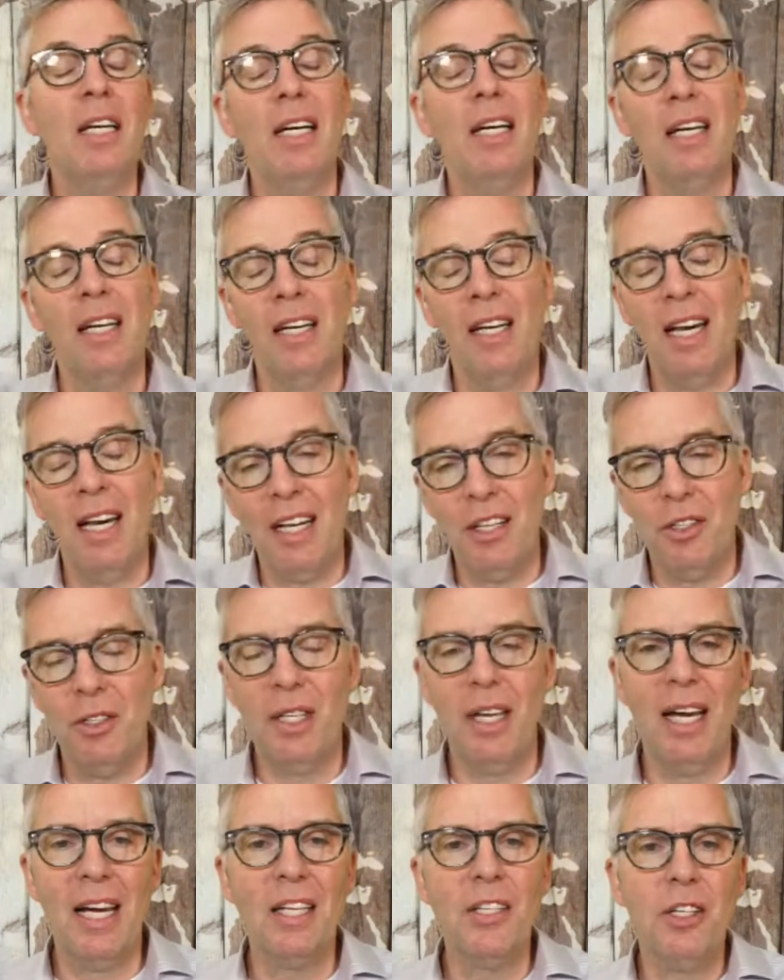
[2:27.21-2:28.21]
and
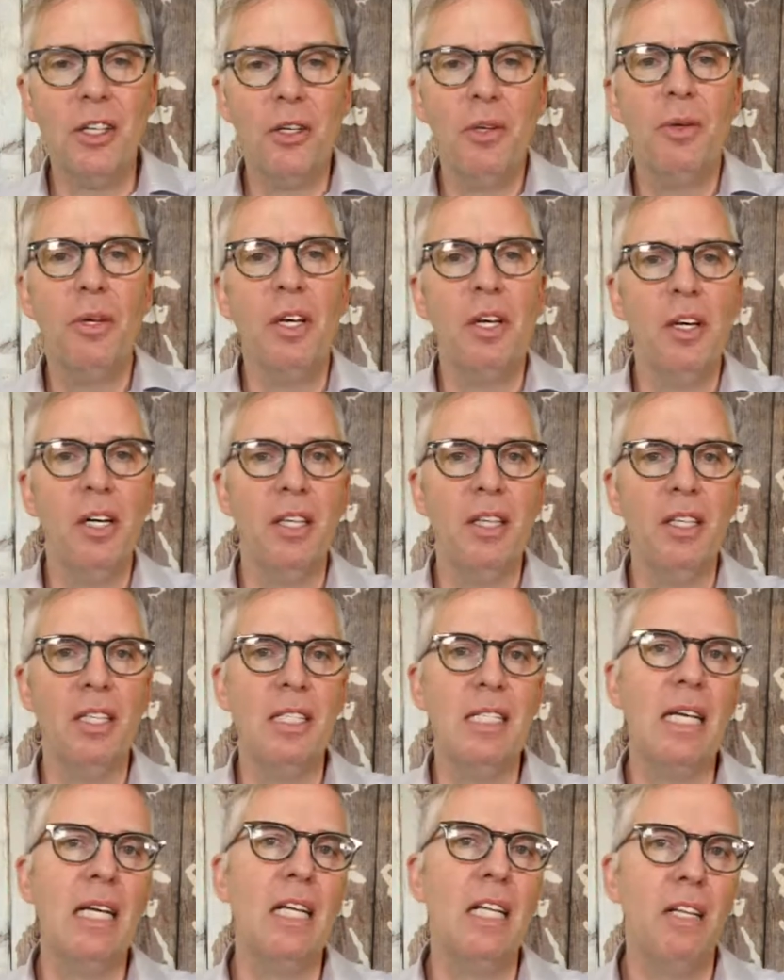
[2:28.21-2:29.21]
actually executing on the
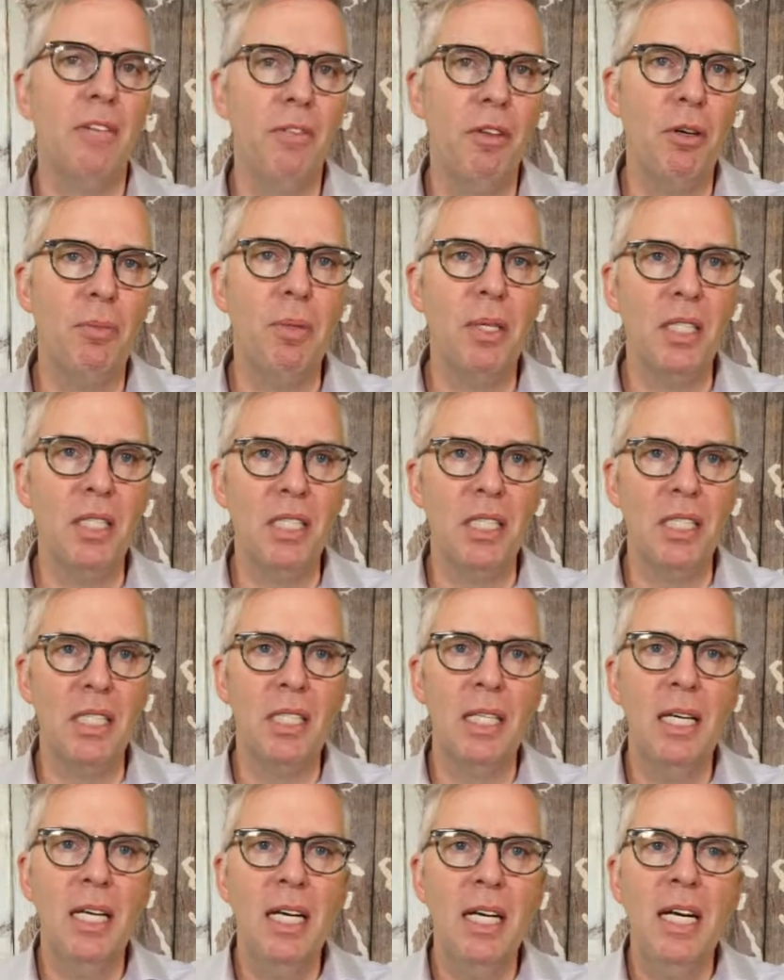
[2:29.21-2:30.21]
sale of their
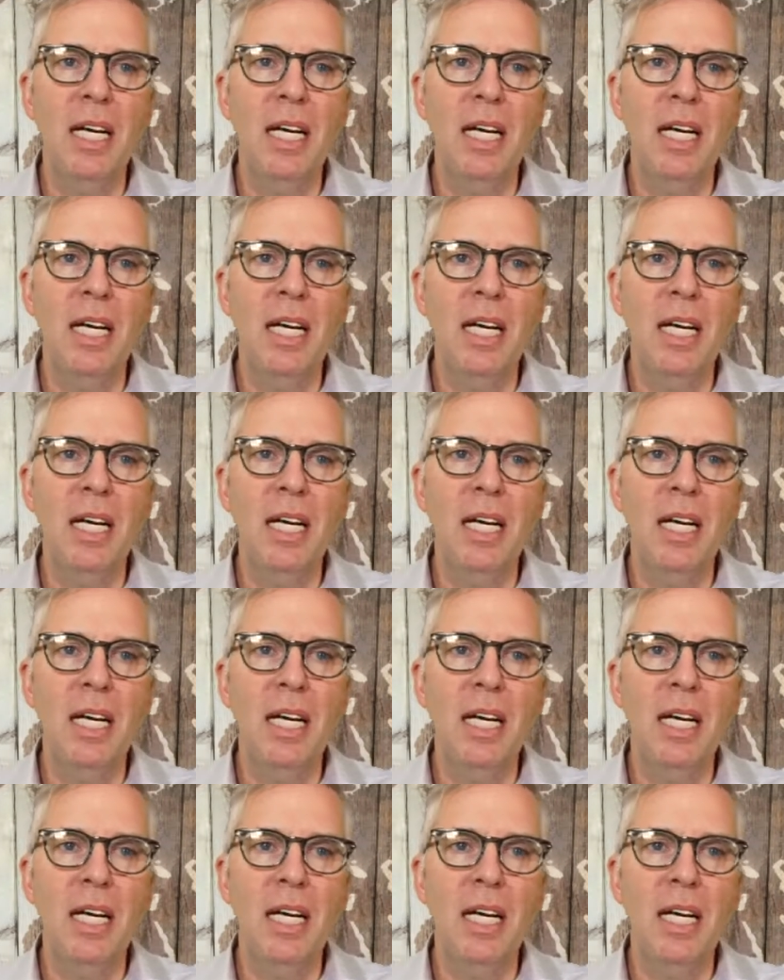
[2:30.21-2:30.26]
business.